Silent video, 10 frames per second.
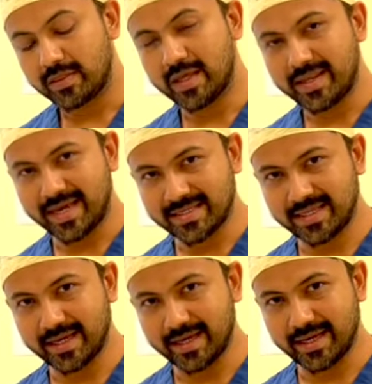The next
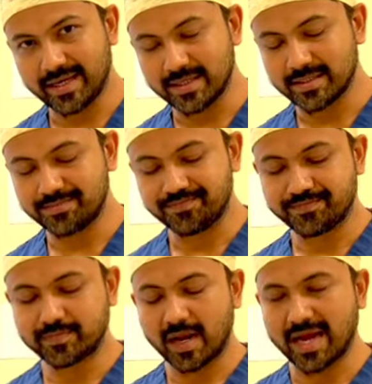thing is,
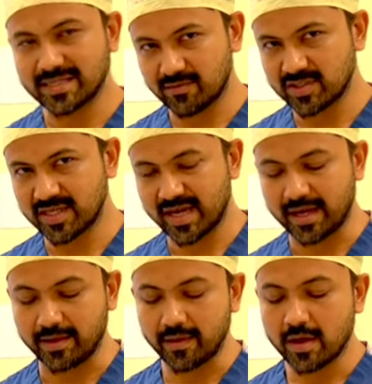as I was
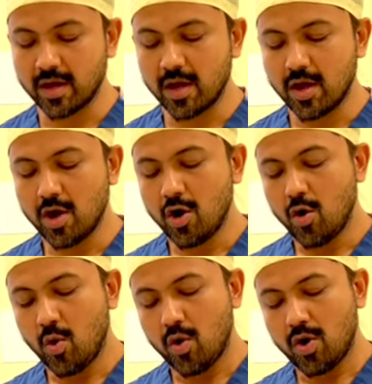saying,
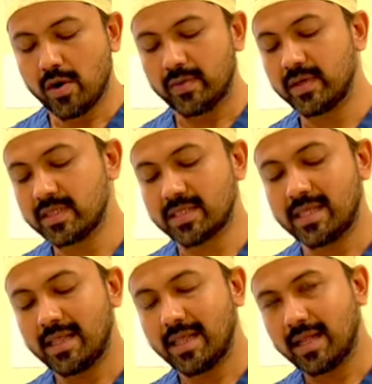this
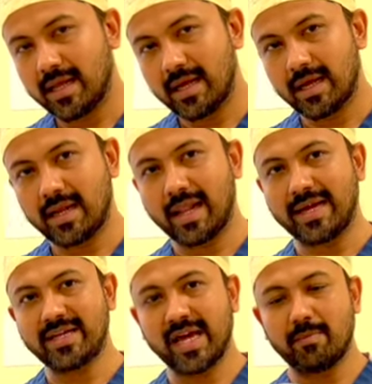
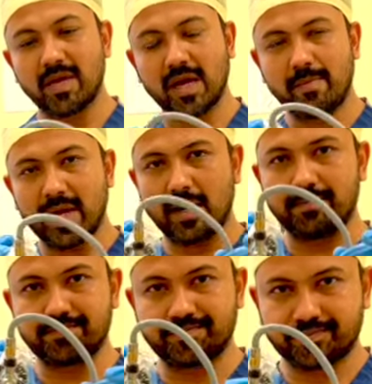light cable coming up.